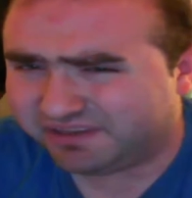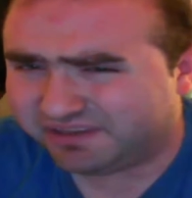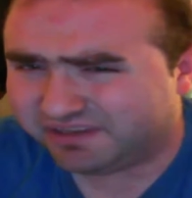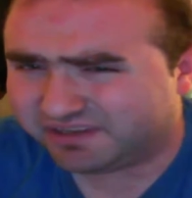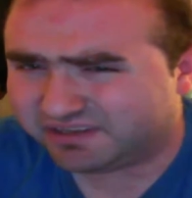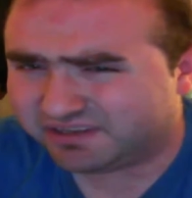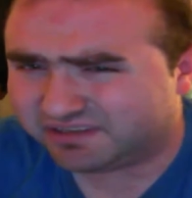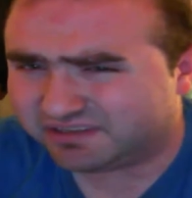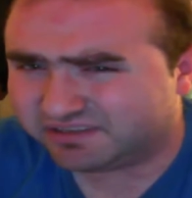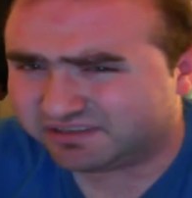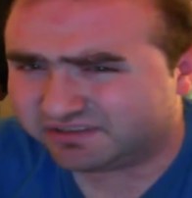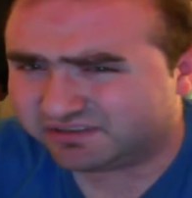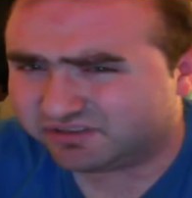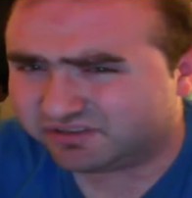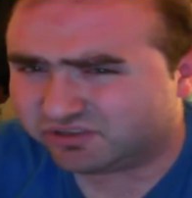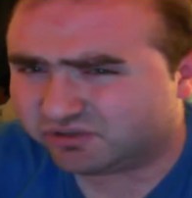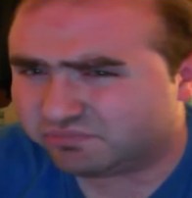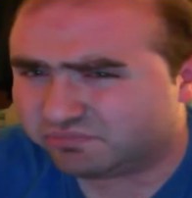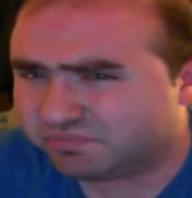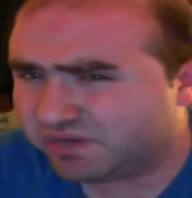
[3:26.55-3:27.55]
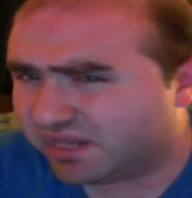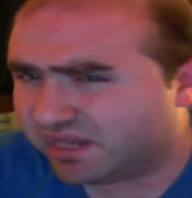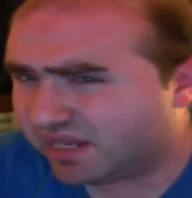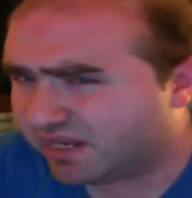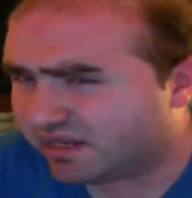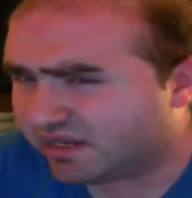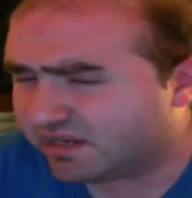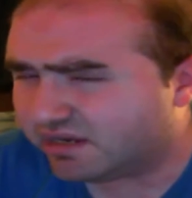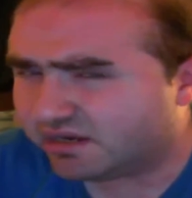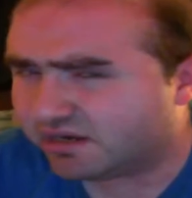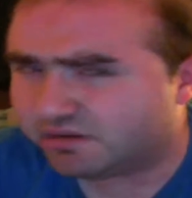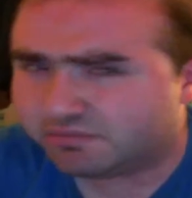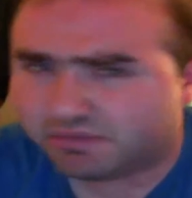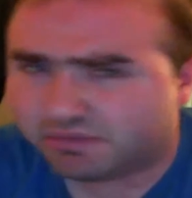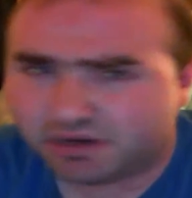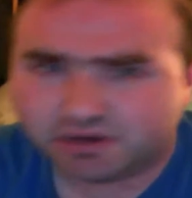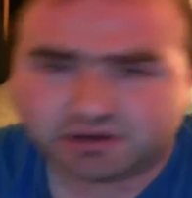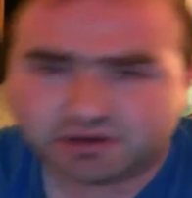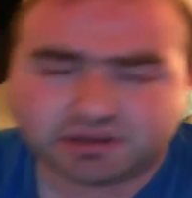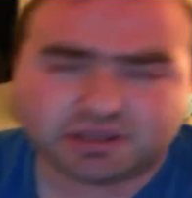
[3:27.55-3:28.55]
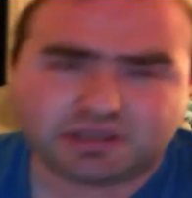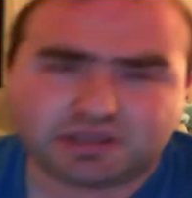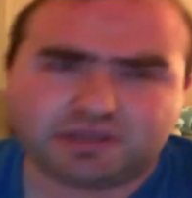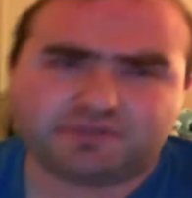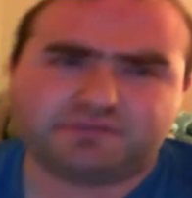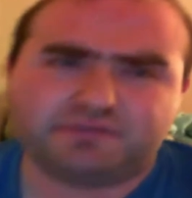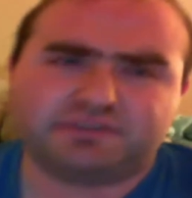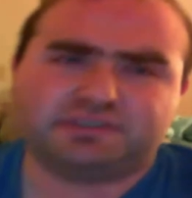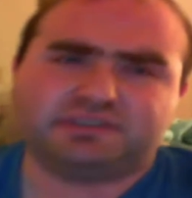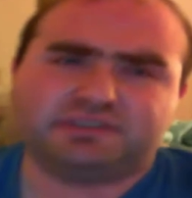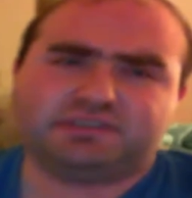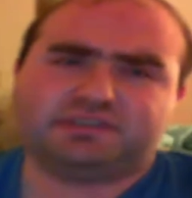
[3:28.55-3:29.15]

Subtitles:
Like, does Japan and America have